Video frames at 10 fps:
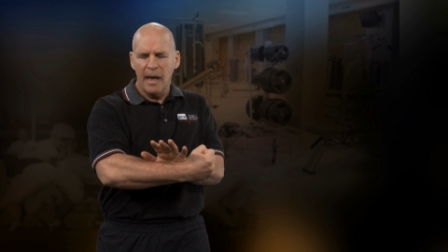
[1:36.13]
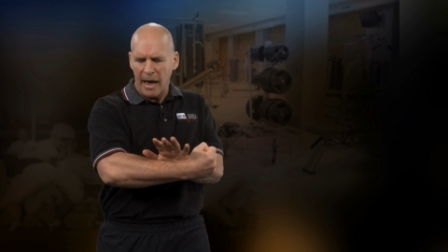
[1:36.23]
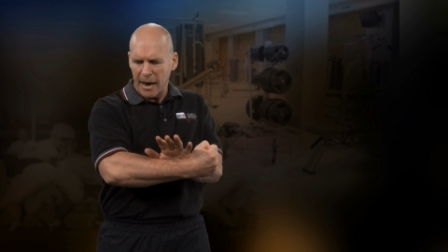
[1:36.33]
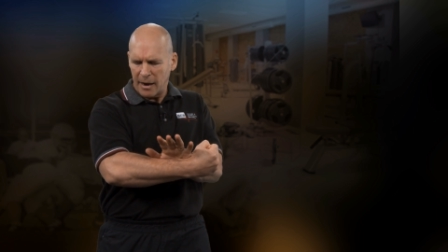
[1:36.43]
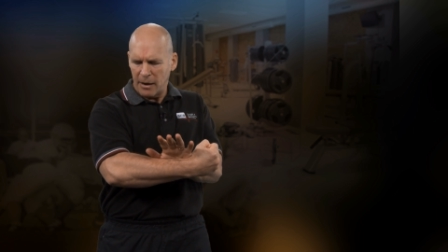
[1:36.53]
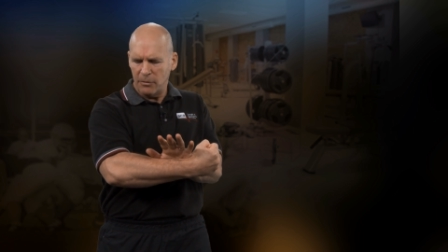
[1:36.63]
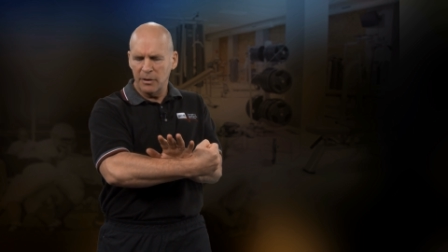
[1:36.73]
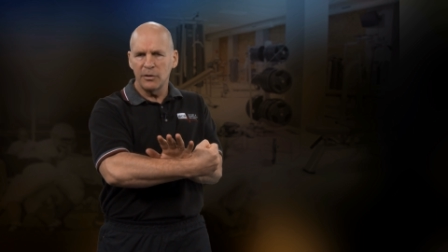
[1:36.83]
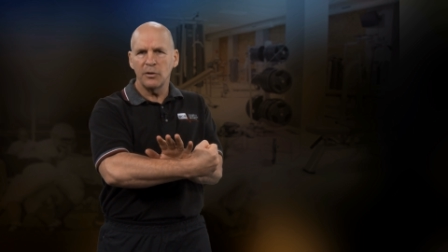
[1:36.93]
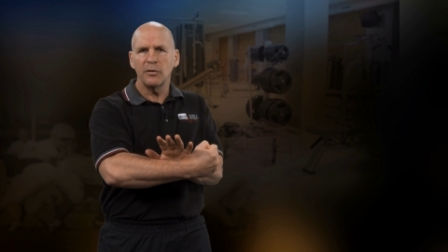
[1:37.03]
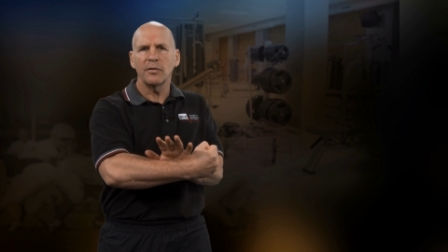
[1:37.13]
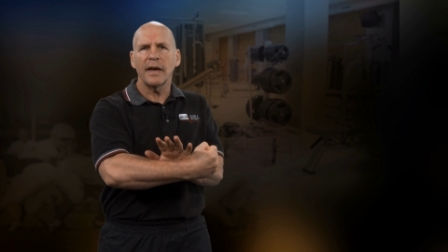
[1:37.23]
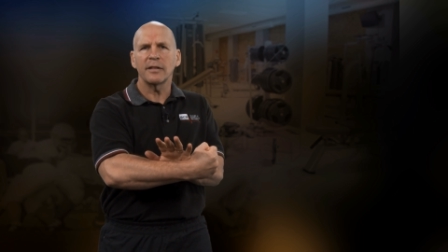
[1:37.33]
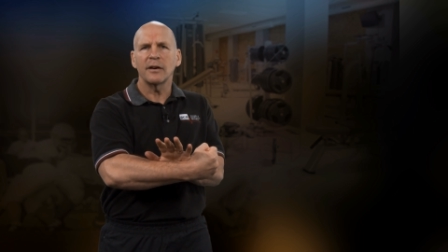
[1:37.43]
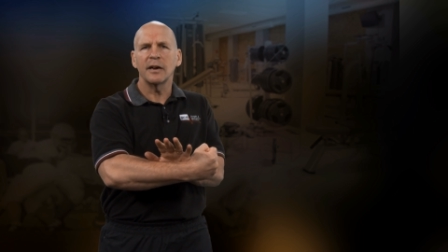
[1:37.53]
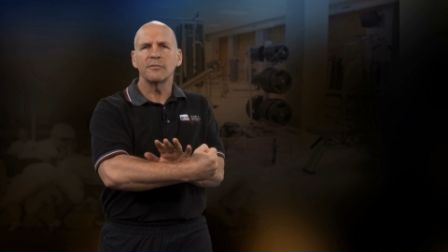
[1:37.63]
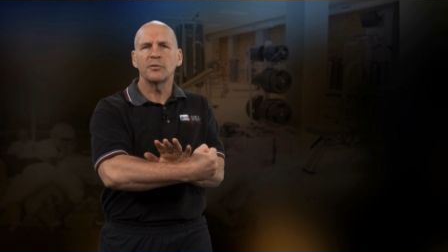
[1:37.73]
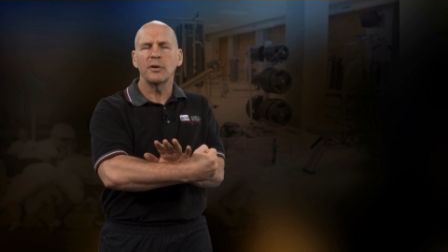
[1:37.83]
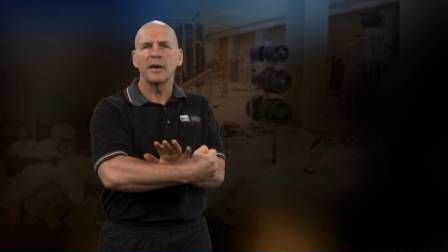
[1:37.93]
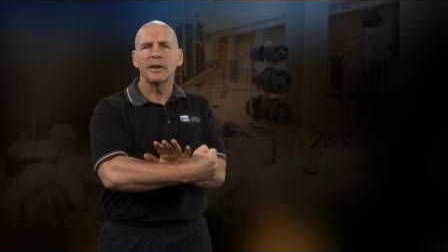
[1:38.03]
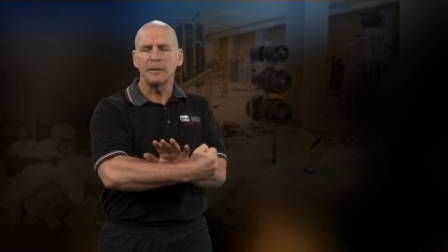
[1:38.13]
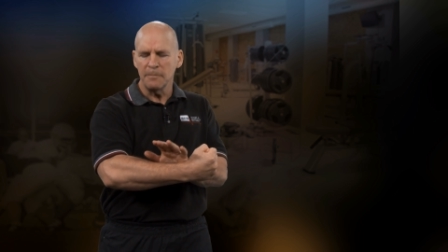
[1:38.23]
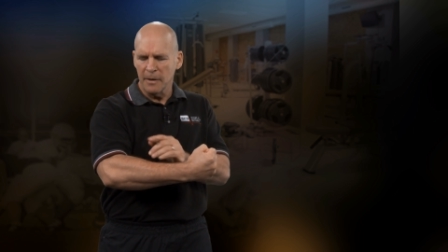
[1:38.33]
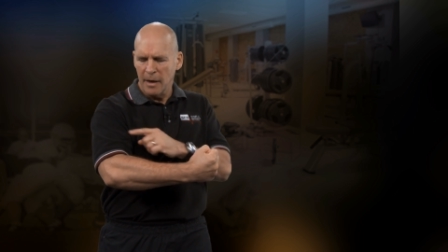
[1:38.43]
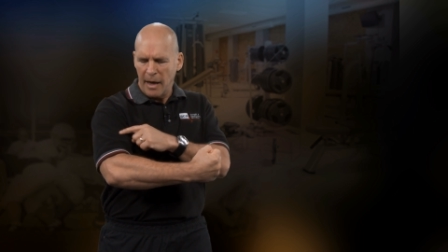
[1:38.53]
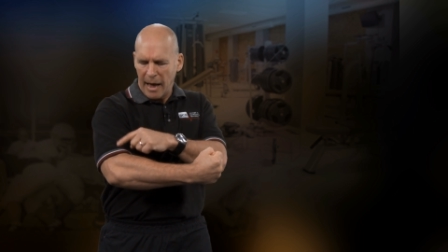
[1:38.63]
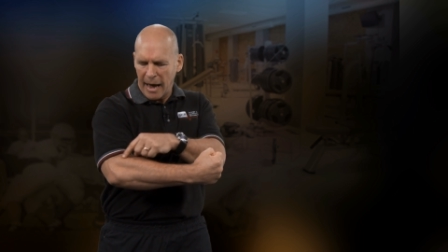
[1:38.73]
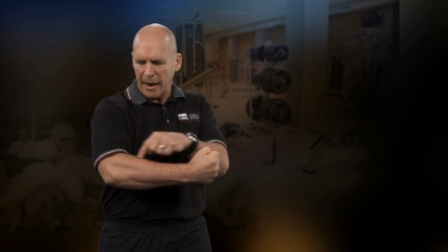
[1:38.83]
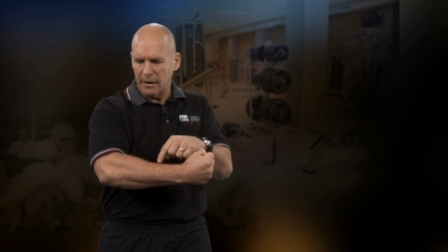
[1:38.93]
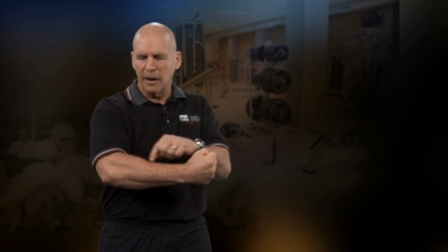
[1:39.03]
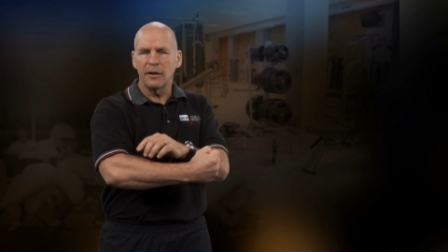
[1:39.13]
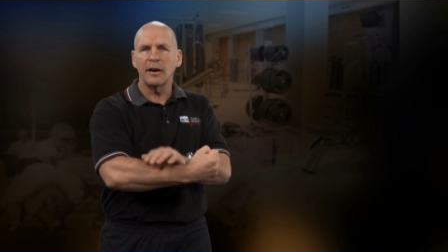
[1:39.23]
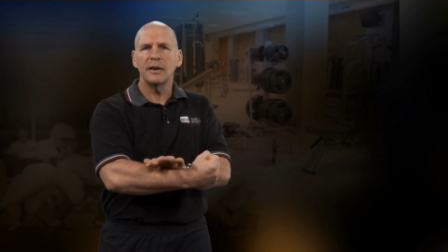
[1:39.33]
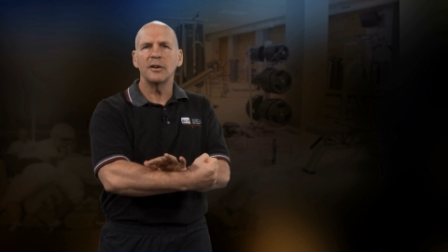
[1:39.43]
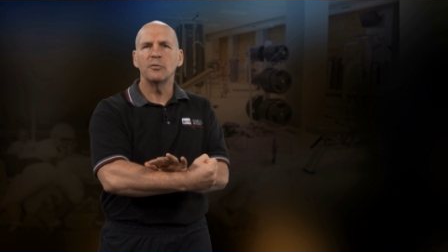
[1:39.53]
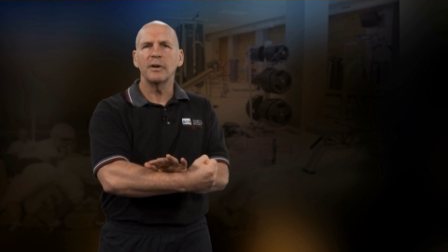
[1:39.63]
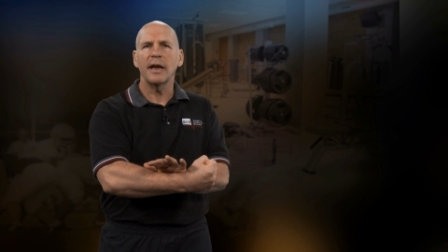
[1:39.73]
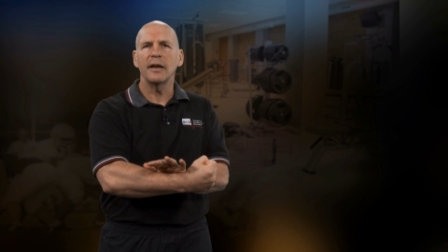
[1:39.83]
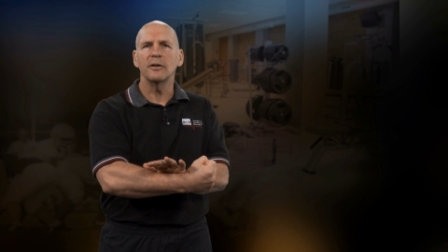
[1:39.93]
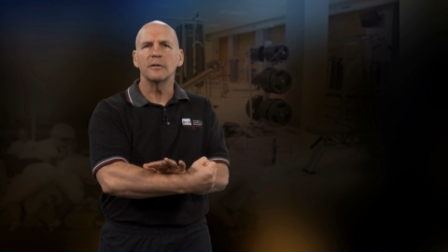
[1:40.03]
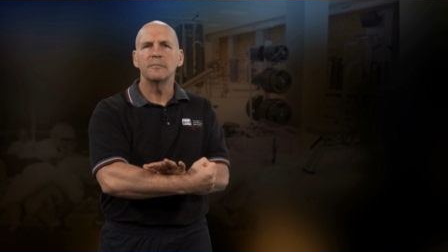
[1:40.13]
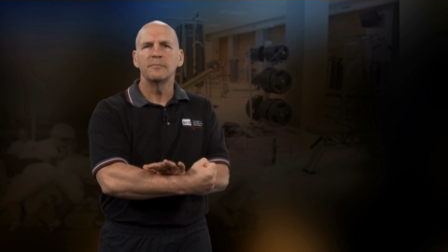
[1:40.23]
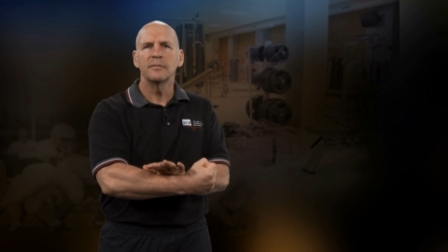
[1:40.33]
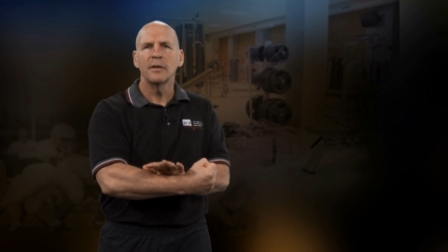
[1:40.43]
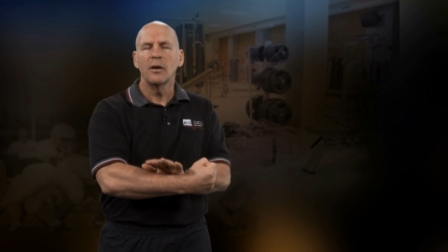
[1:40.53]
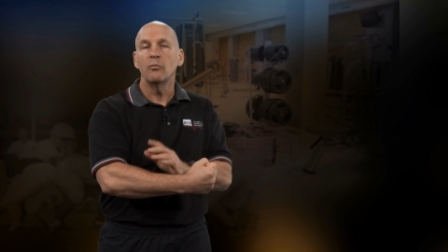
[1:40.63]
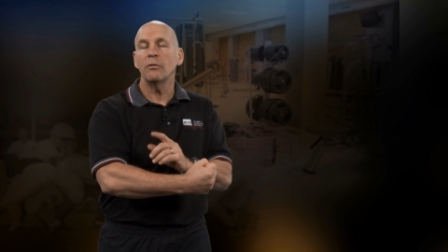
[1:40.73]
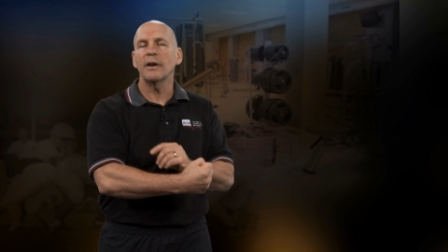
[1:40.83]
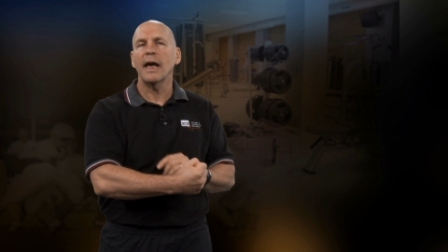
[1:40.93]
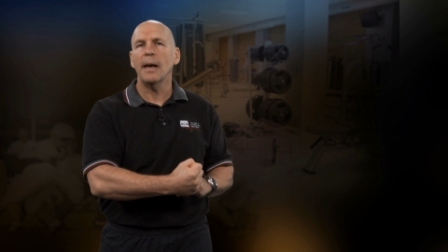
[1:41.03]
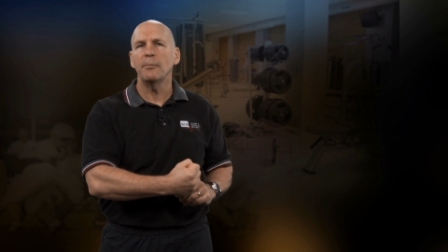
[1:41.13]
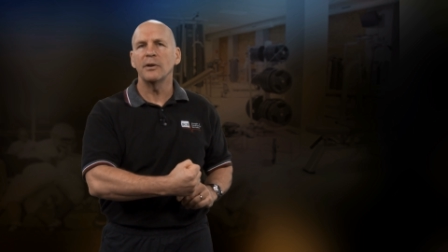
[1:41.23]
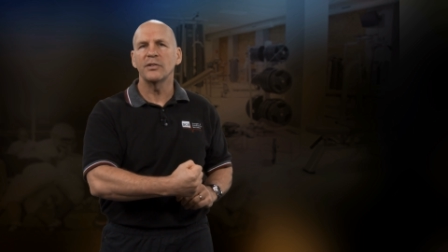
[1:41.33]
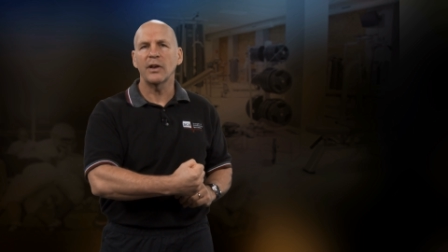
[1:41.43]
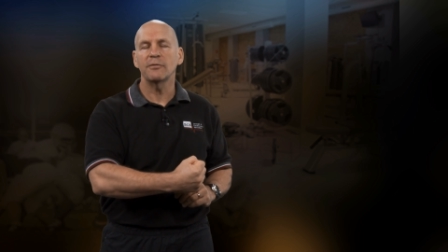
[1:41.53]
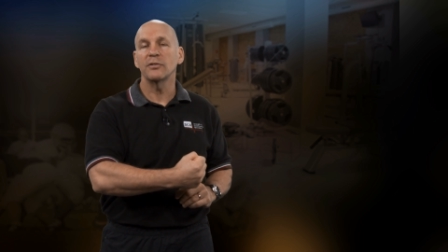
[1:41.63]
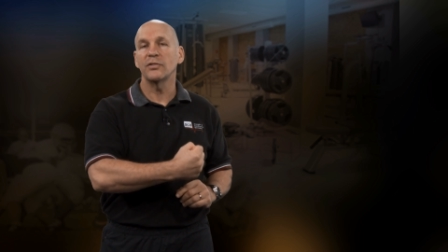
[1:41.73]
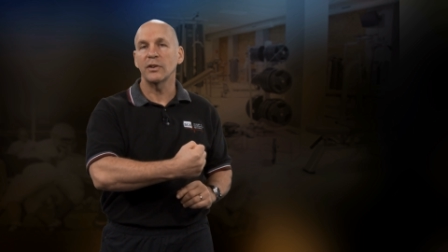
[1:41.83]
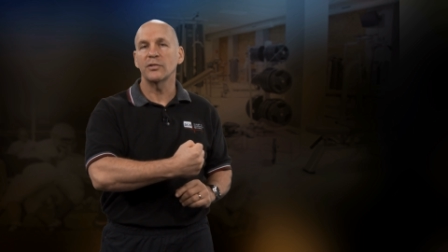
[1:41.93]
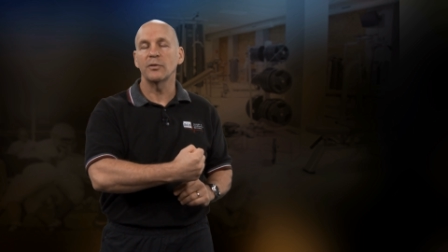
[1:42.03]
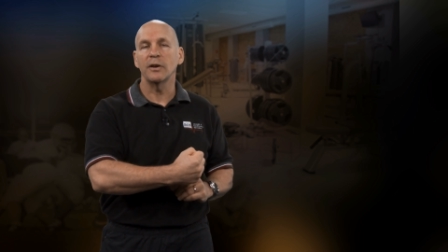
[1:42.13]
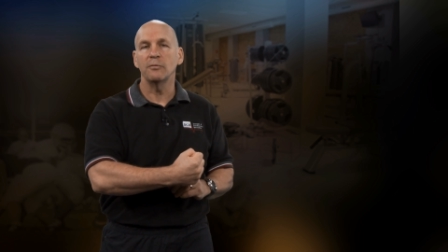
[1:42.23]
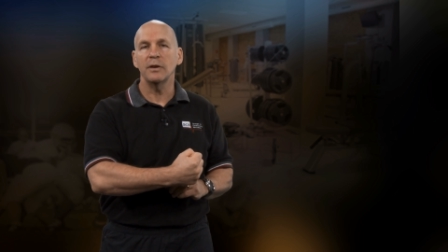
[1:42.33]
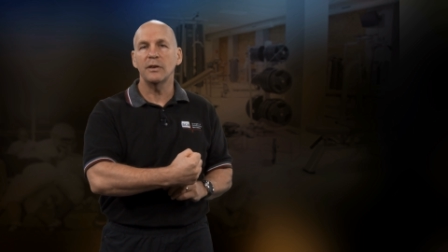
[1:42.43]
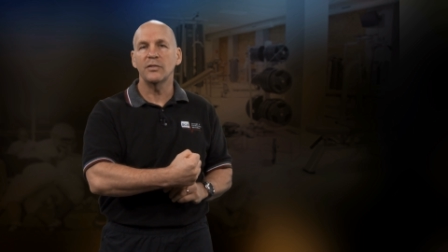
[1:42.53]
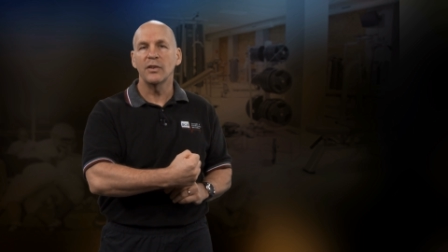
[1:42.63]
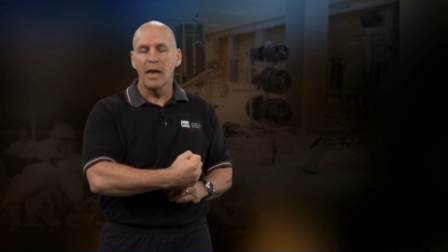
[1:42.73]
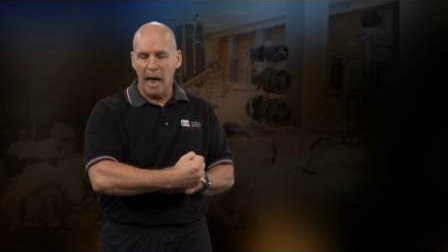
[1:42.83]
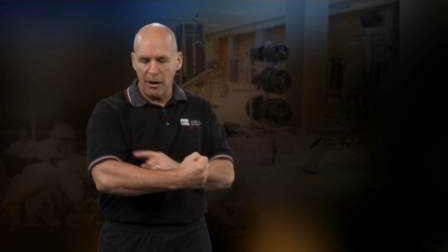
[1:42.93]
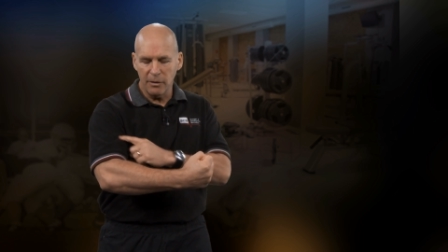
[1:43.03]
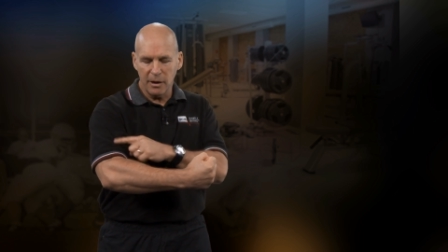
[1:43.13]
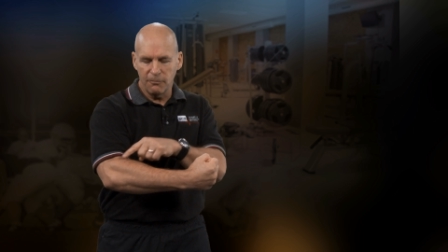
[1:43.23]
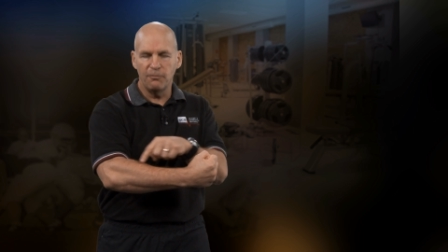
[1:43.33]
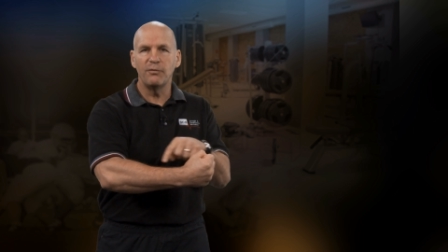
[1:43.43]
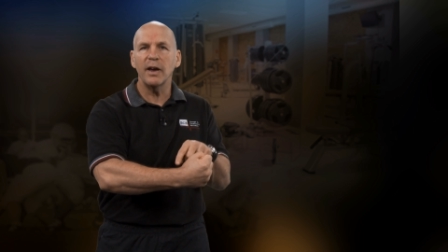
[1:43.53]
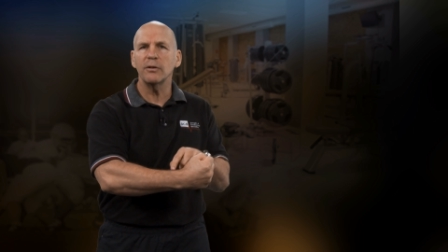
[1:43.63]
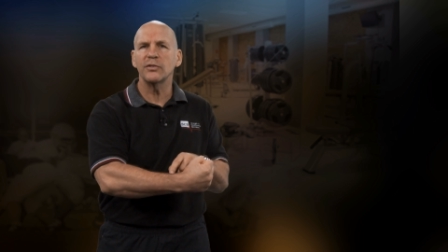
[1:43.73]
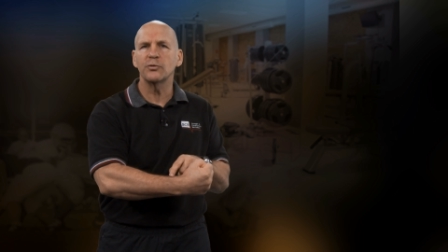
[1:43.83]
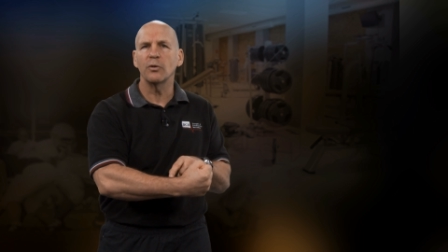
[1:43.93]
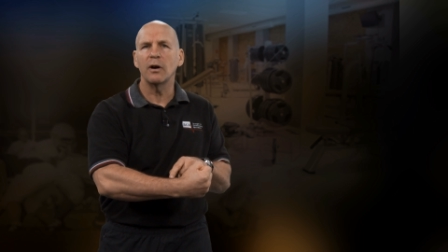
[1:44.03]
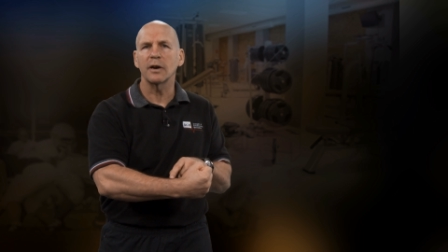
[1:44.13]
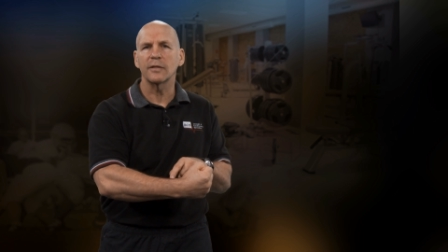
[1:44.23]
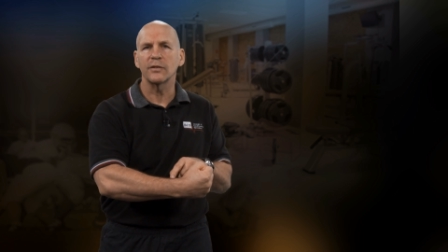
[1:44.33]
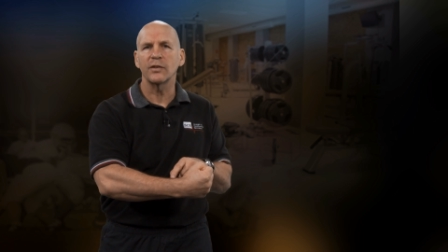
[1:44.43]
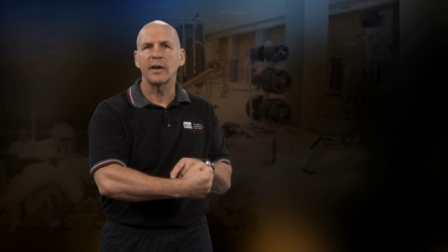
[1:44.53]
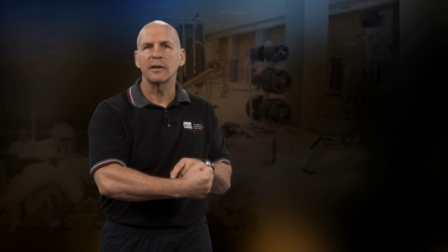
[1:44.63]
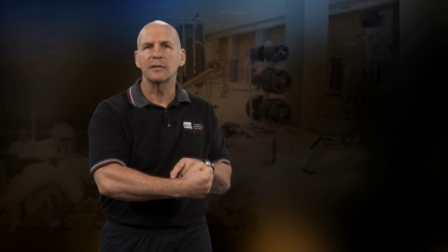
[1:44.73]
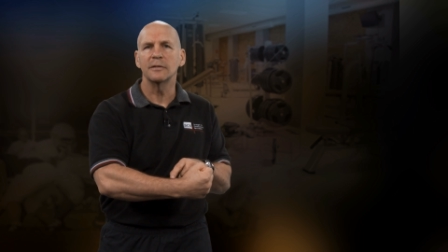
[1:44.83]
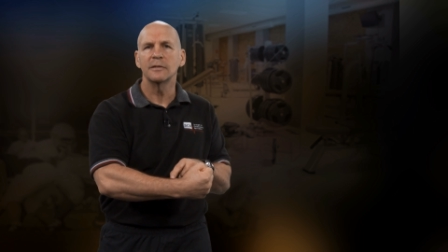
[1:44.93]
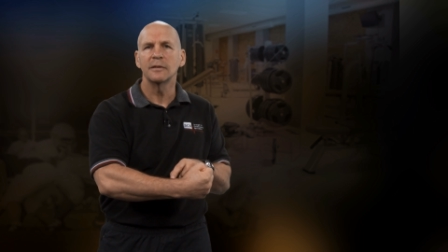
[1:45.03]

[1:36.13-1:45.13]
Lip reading: and I want to do that kind of training at a 90-degree angle, what would happen is after 6 or 8 weeks, I would get very strong at this angle.